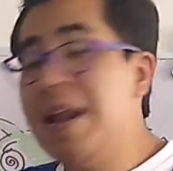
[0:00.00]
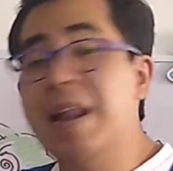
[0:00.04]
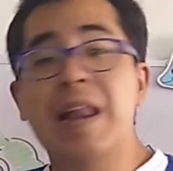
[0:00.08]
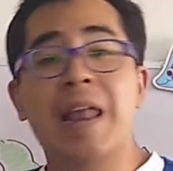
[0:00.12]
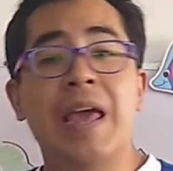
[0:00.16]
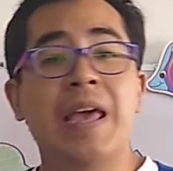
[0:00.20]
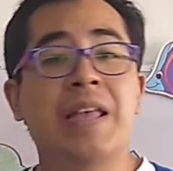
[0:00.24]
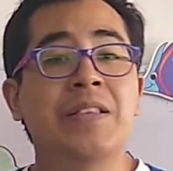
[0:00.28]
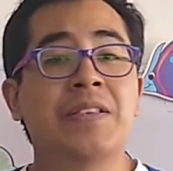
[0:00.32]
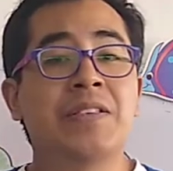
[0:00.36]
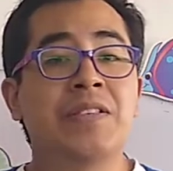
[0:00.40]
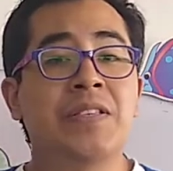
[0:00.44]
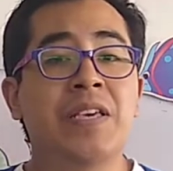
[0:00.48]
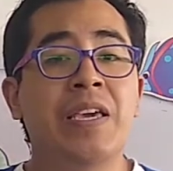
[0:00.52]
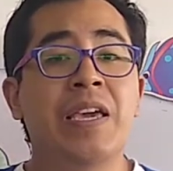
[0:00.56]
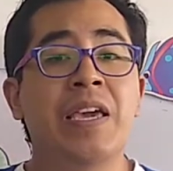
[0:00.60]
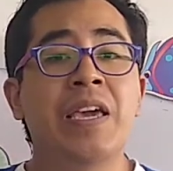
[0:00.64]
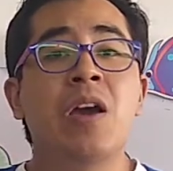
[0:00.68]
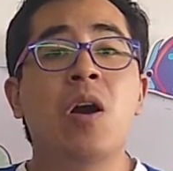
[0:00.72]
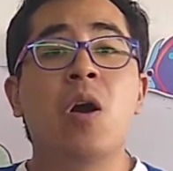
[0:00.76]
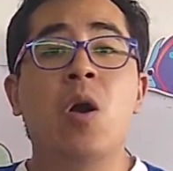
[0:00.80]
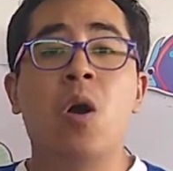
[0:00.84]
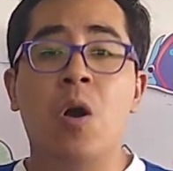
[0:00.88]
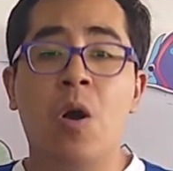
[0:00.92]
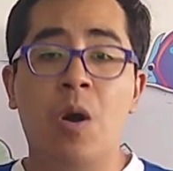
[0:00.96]
let's
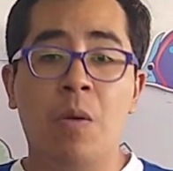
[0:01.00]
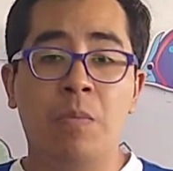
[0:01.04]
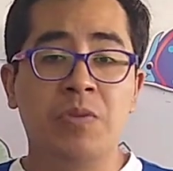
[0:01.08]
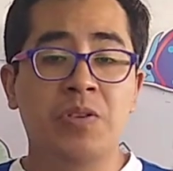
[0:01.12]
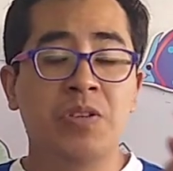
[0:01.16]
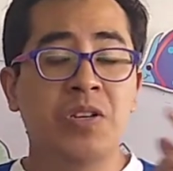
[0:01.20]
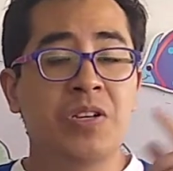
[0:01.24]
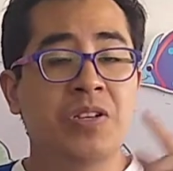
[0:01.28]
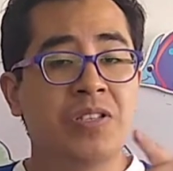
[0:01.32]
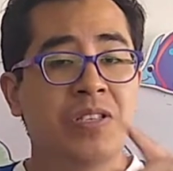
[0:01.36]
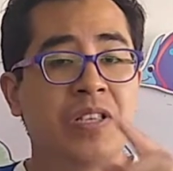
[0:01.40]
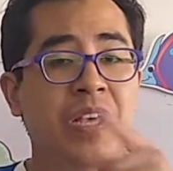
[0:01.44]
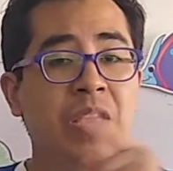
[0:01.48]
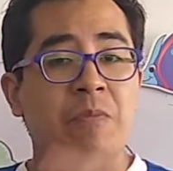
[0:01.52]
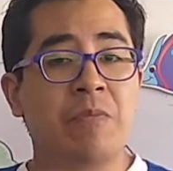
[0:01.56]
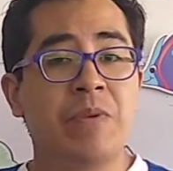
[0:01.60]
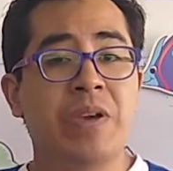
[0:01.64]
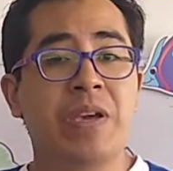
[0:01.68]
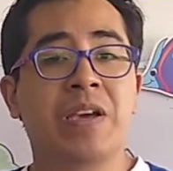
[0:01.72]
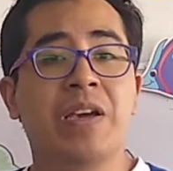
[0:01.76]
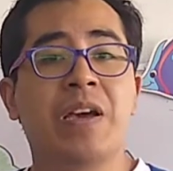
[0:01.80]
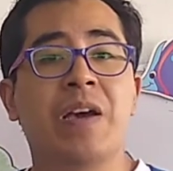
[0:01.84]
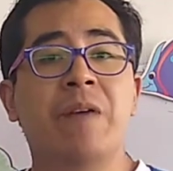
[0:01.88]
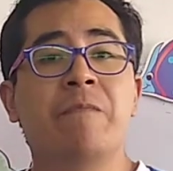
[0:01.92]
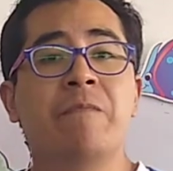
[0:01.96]
see objects that
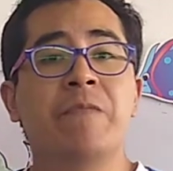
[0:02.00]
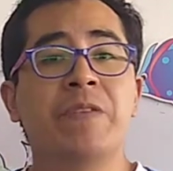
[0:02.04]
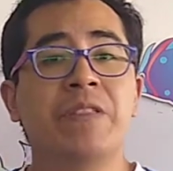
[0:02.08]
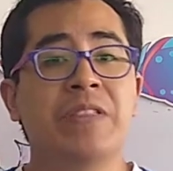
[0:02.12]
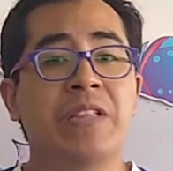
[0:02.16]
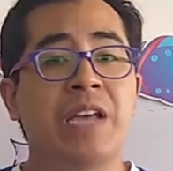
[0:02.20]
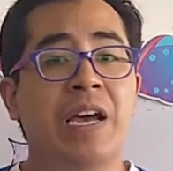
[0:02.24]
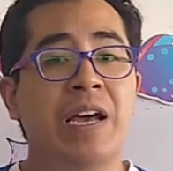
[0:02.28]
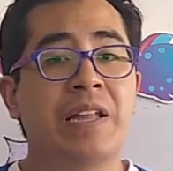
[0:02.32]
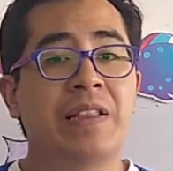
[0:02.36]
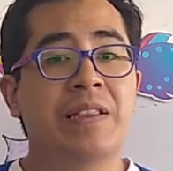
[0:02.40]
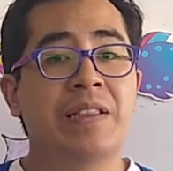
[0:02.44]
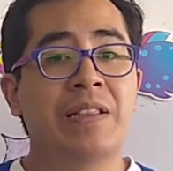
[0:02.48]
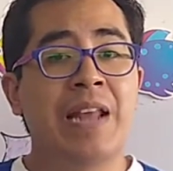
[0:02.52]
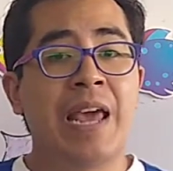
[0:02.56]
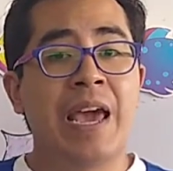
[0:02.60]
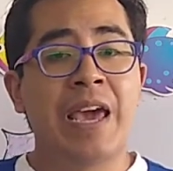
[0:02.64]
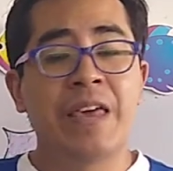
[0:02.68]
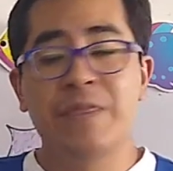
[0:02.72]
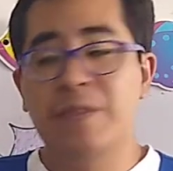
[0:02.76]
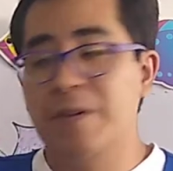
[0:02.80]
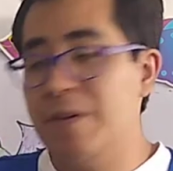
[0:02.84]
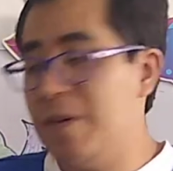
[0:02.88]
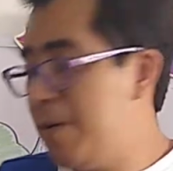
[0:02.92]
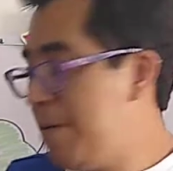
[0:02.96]
we have with that
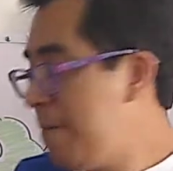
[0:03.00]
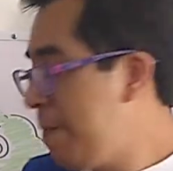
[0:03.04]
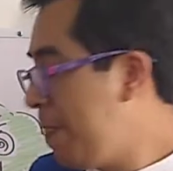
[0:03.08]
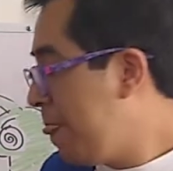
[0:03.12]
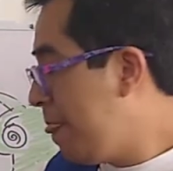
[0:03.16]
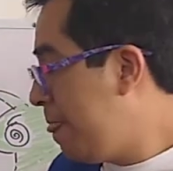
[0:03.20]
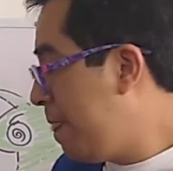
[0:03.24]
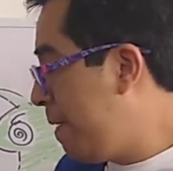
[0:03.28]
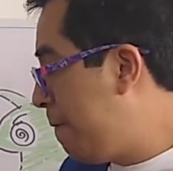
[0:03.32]
letter.